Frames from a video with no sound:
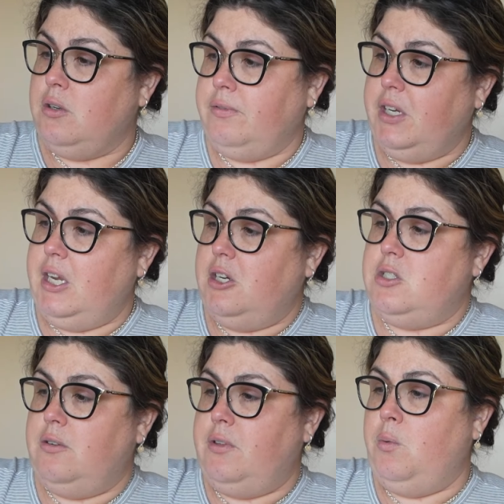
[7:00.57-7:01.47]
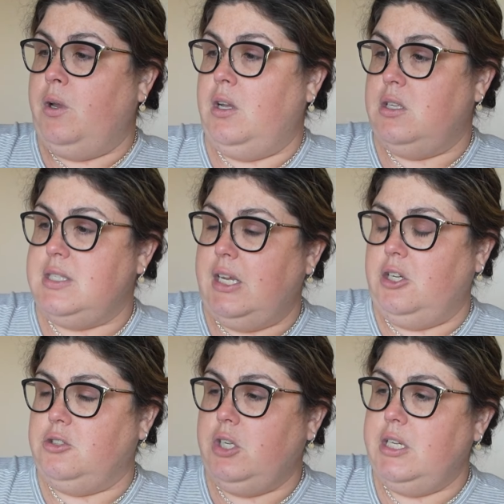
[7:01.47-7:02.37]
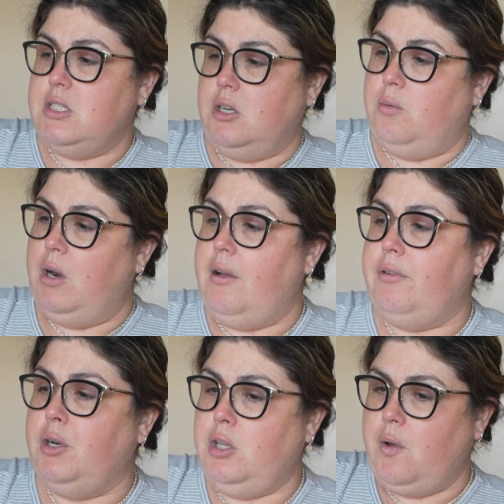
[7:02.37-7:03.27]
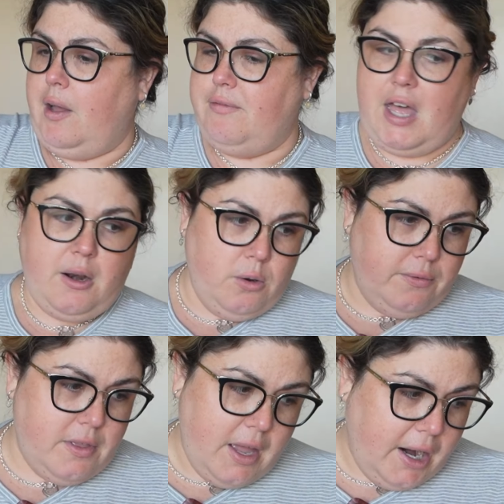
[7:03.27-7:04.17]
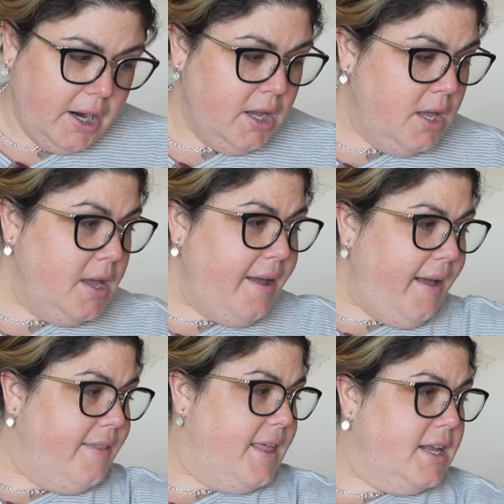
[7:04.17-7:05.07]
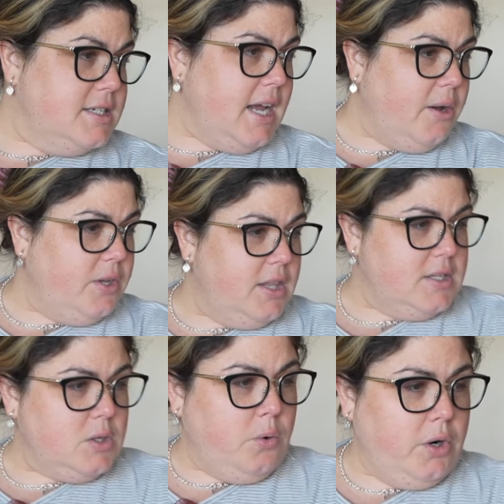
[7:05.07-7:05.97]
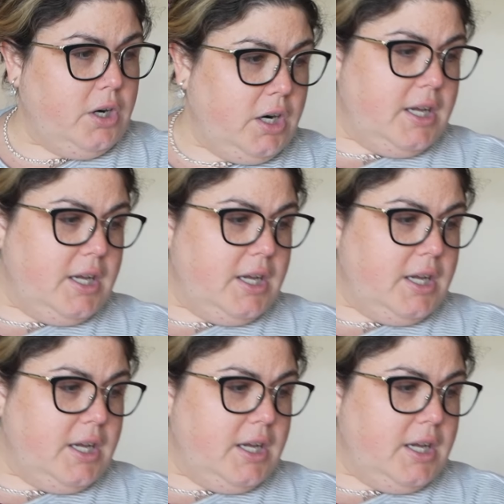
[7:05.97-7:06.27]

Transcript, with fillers: over here, so if you want to set your drinks or whatever, you have that over there. And then down in this corner